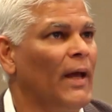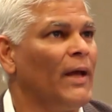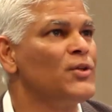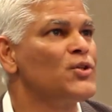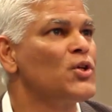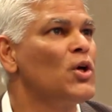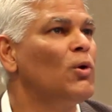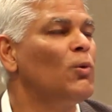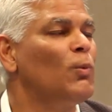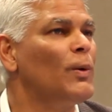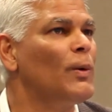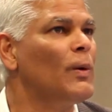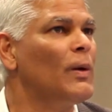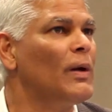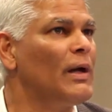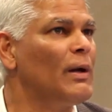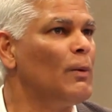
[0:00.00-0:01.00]
And so,
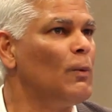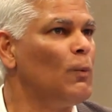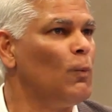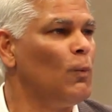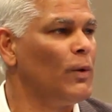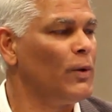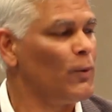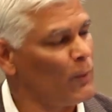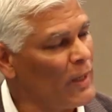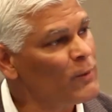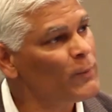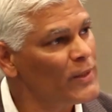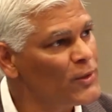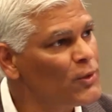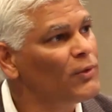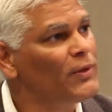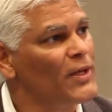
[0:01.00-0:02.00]
when
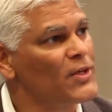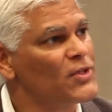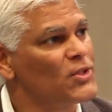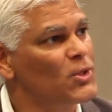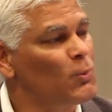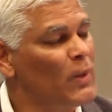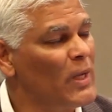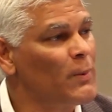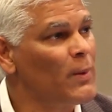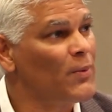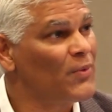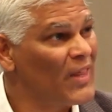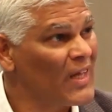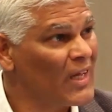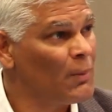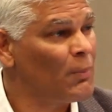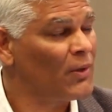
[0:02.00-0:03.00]
we do this, the way we
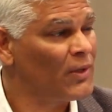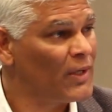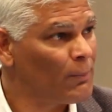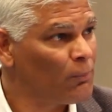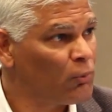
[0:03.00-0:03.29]
would think about